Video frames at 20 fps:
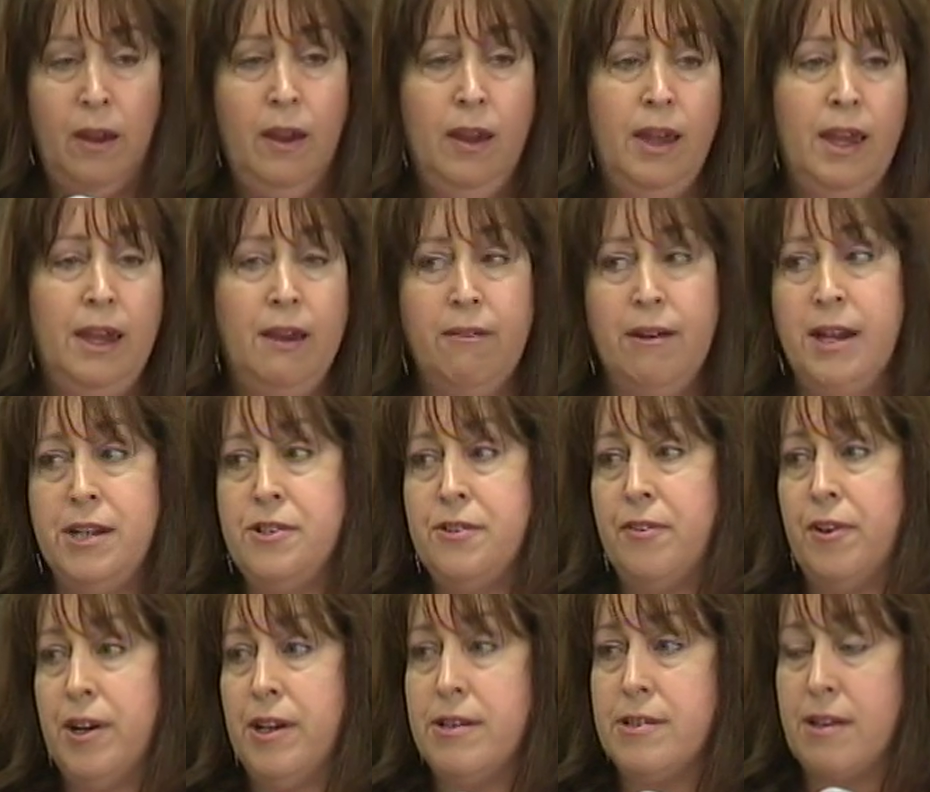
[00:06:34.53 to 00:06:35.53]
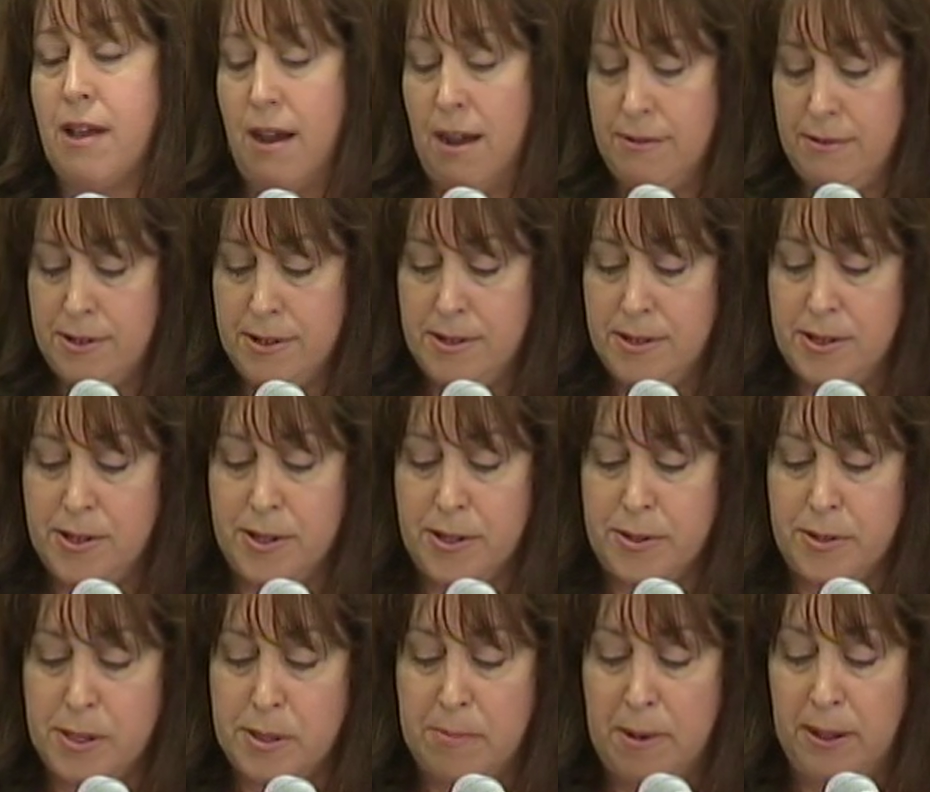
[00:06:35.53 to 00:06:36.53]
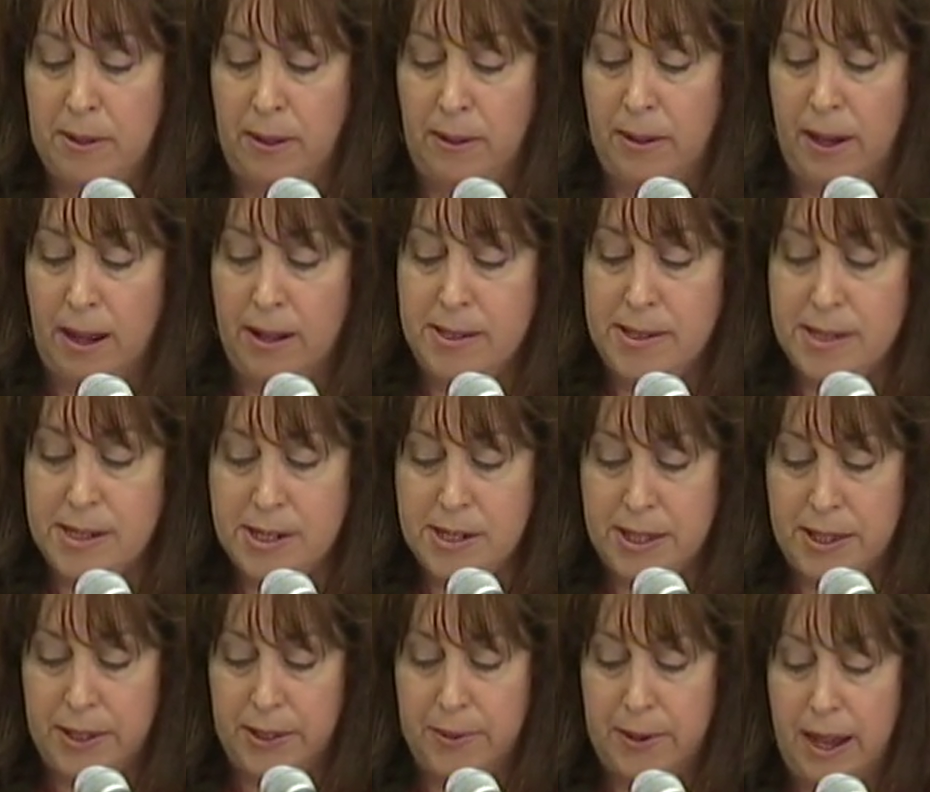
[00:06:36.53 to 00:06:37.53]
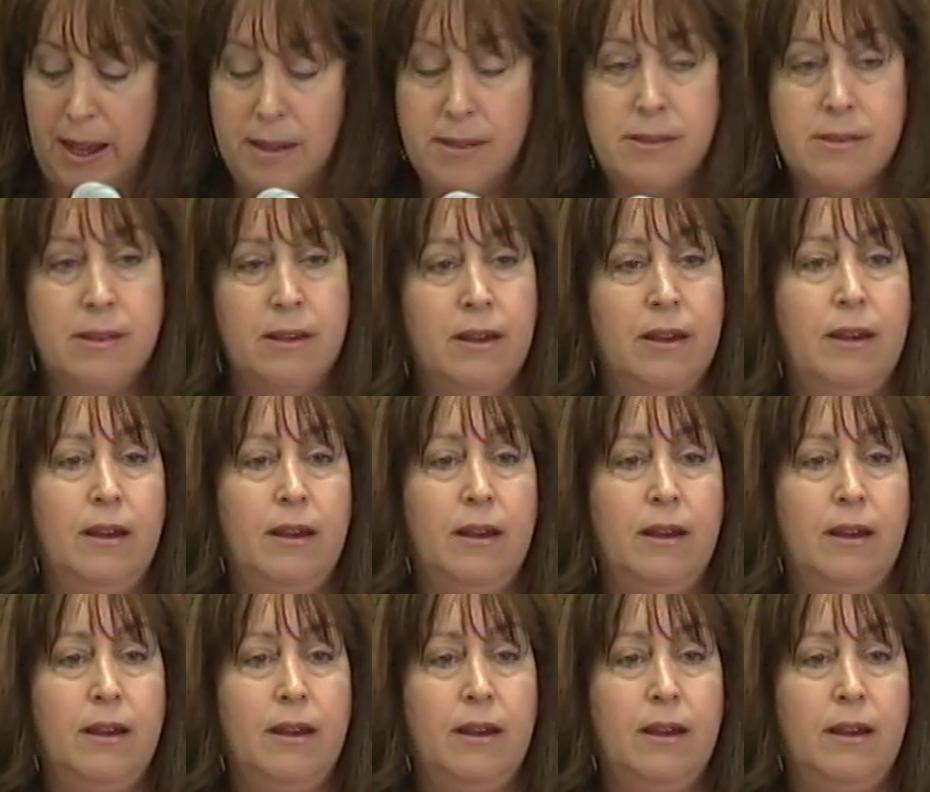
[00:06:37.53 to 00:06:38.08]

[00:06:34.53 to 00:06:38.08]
He arranged for his cadres to smuggle guns into the U.S.